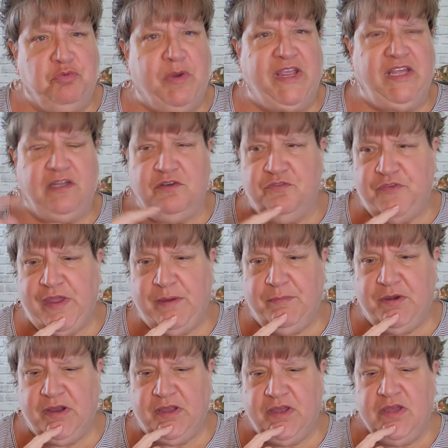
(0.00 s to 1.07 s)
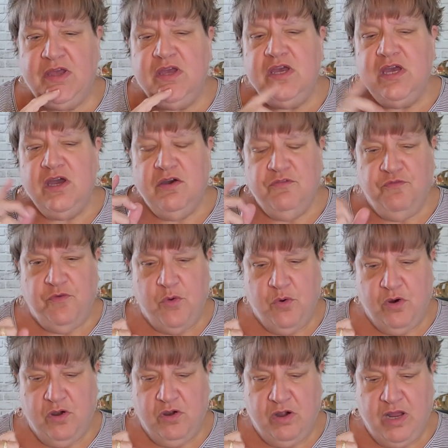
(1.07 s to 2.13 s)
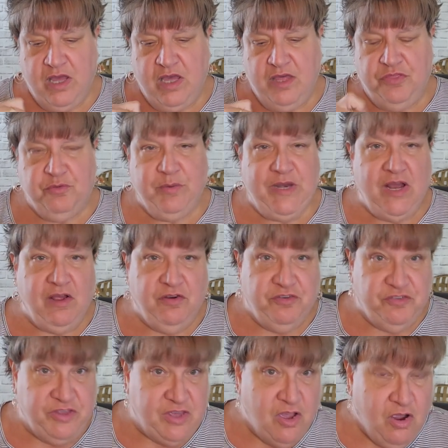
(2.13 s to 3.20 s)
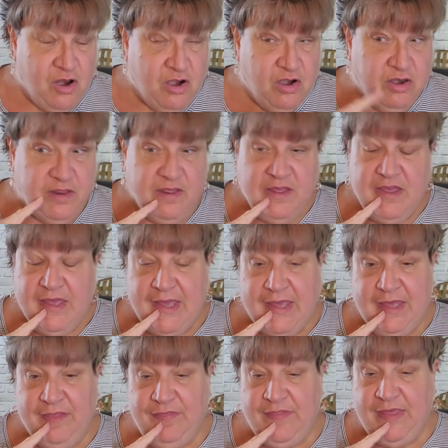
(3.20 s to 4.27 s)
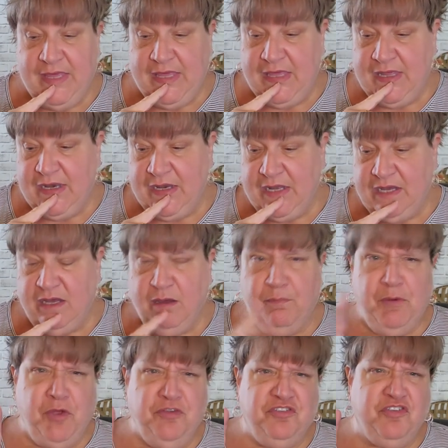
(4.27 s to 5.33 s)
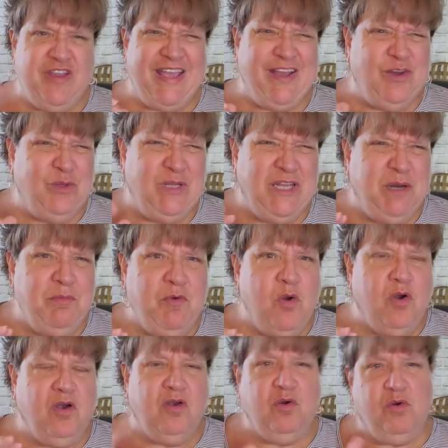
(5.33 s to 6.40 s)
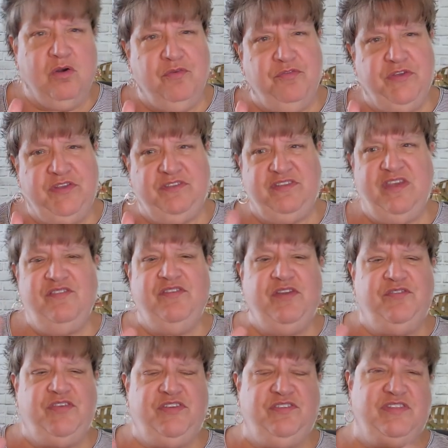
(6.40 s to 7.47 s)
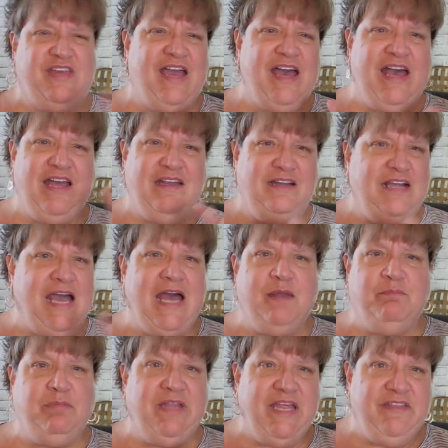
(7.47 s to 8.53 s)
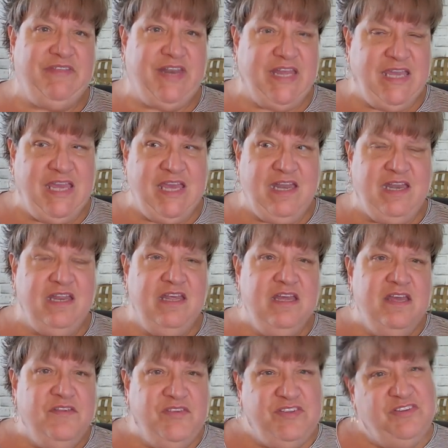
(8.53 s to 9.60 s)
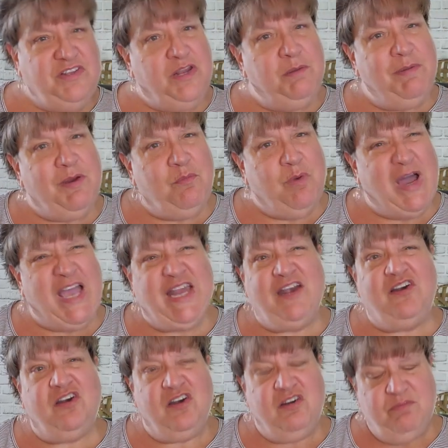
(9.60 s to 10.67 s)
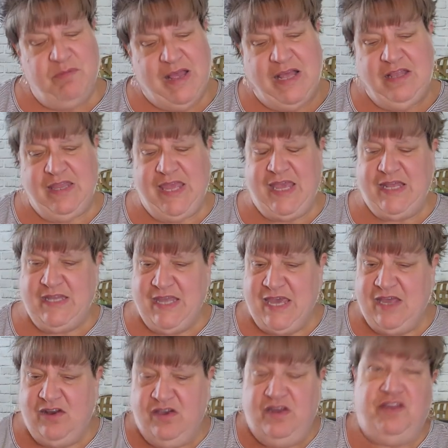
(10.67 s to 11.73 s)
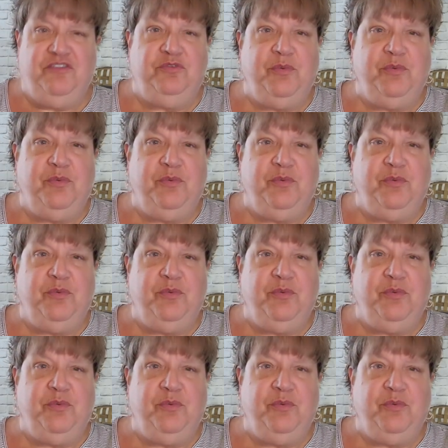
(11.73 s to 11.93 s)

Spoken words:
regular fabric, for $3 a yard. And then upholstery, I go a little more, or even if it's the cotton blend that I get, if it's a little bit wider, I'll add that on as